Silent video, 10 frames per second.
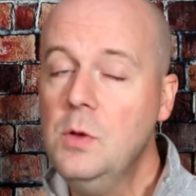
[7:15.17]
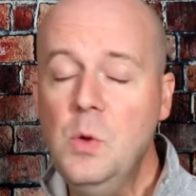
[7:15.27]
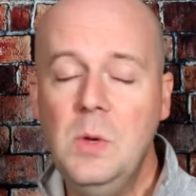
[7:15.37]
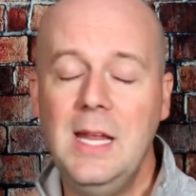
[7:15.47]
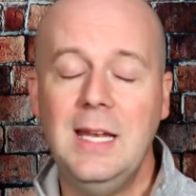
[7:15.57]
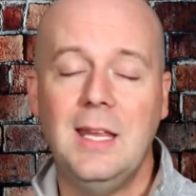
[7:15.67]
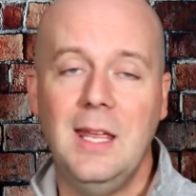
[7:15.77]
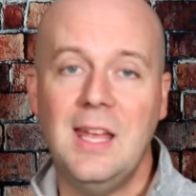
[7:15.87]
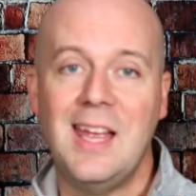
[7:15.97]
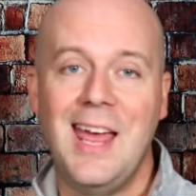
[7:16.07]
you need to
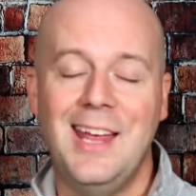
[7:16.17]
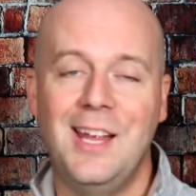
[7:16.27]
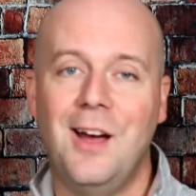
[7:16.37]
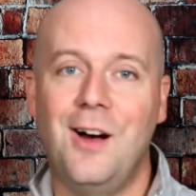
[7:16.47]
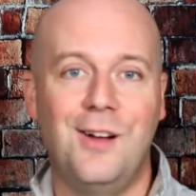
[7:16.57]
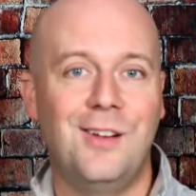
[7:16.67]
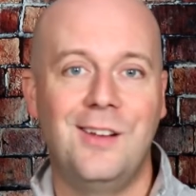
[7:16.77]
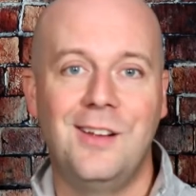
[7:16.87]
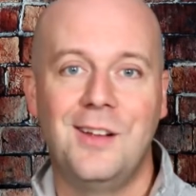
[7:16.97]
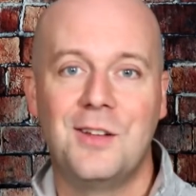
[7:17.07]
get a uh,
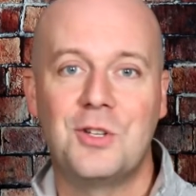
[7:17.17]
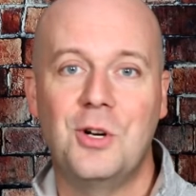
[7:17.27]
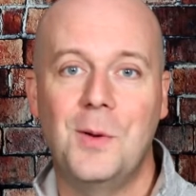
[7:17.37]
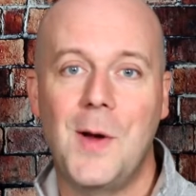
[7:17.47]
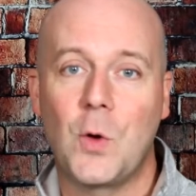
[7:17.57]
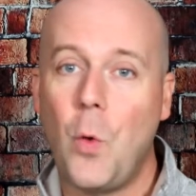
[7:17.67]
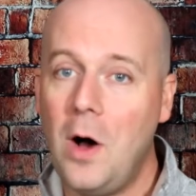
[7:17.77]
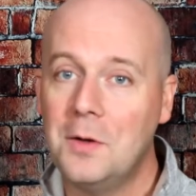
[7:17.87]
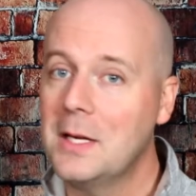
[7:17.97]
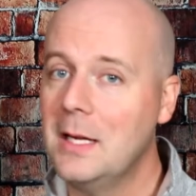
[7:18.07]
certain amount of
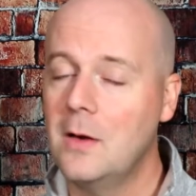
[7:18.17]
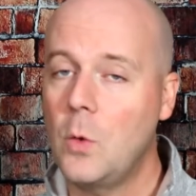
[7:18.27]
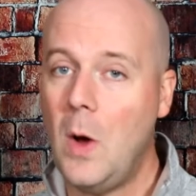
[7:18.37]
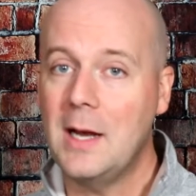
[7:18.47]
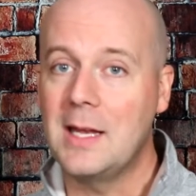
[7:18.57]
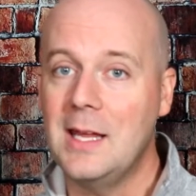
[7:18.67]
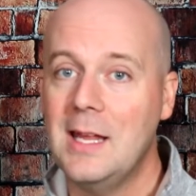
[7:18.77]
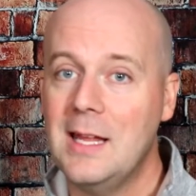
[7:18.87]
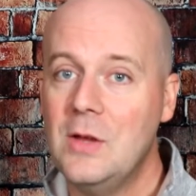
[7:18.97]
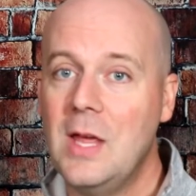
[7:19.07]
quality,
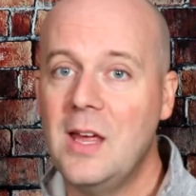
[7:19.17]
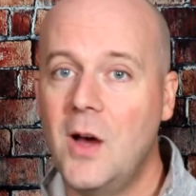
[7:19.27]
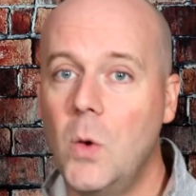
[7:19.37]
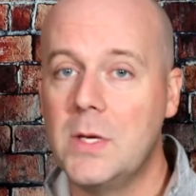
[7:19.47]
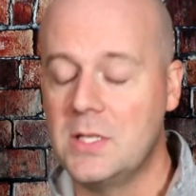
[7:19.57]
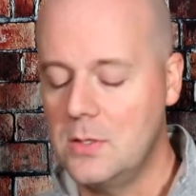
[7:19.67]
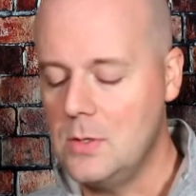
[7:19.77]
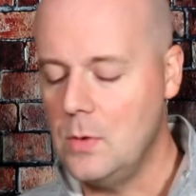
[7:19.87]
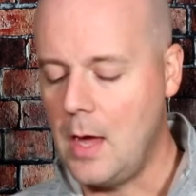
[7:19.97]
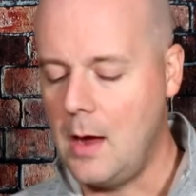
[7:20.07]
quantity. You can't always
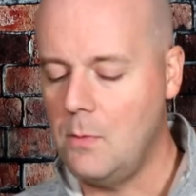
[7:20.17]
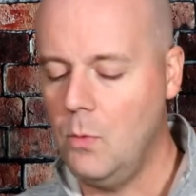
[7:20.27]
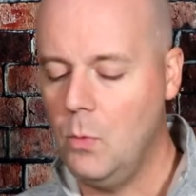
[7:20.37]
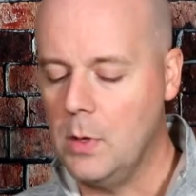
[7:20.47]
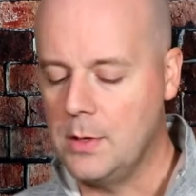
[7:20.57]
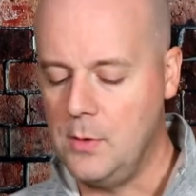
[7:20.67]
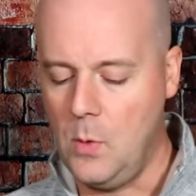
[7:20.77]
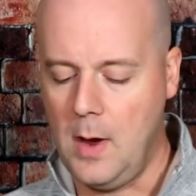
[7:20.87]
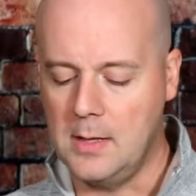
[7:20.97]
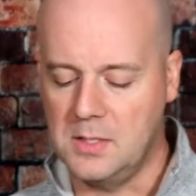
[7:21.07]
do that with
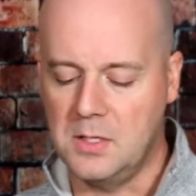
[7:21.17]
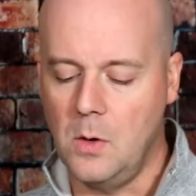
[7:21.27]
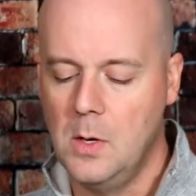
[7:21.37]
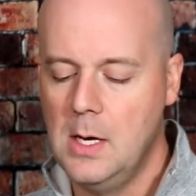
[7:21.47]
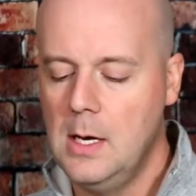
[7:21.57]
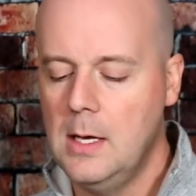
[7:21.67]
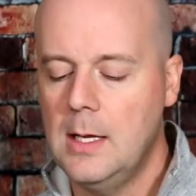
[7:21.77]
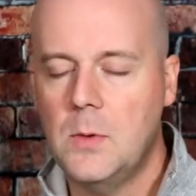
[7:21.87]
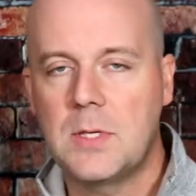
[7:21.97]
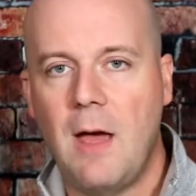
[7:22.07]
US. So
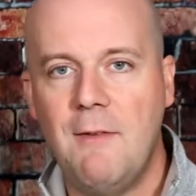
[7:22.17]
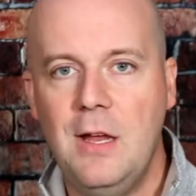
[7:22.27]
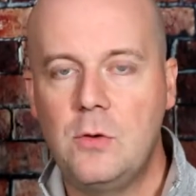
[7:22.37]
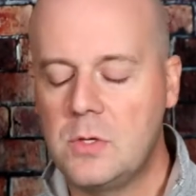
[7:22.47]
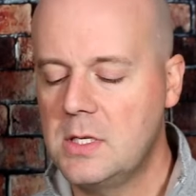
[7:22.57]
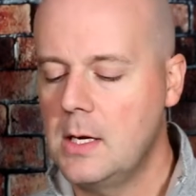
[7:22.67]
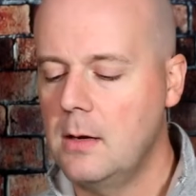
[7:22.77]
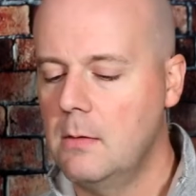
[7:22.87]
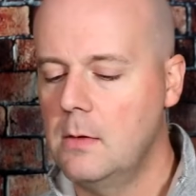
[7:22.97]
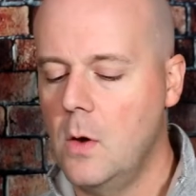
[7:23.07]
that was kind of an
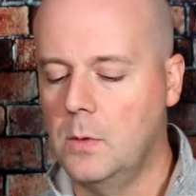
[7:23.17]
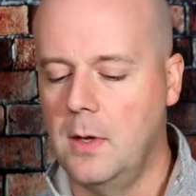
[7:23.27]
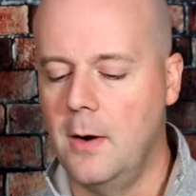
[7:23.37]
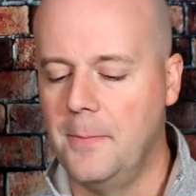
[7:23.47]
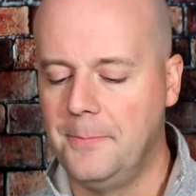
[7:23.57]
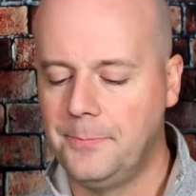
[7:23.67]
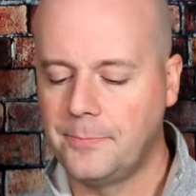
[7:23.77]
interesting note there.